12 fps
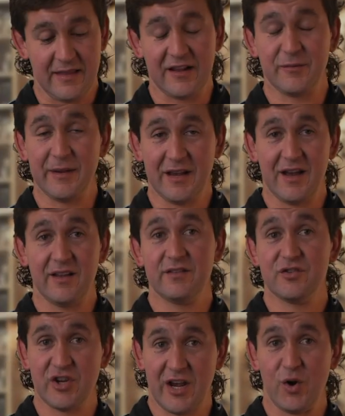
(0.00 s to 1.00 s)
that's
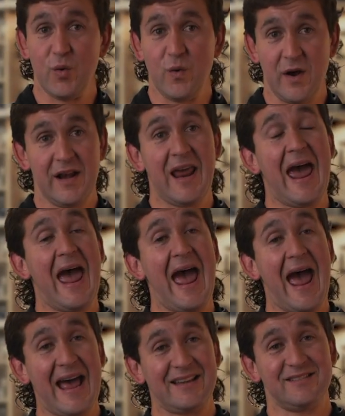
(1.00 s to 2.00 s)
because channel 1
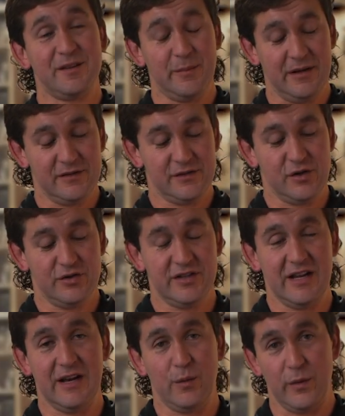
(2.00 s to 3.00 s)
has to be
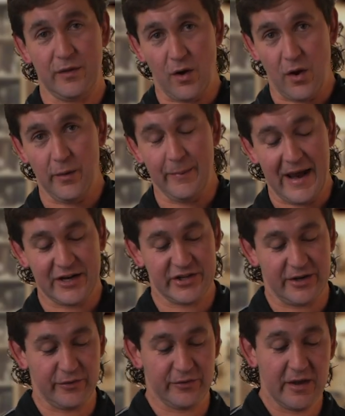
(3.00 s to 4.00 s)
associated with all back
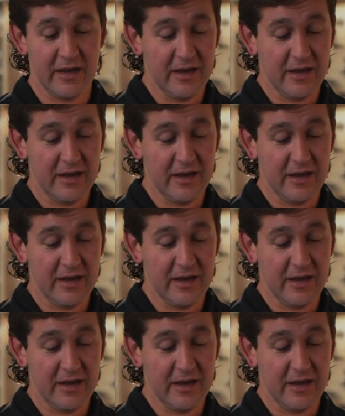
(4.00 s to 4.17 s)
channels.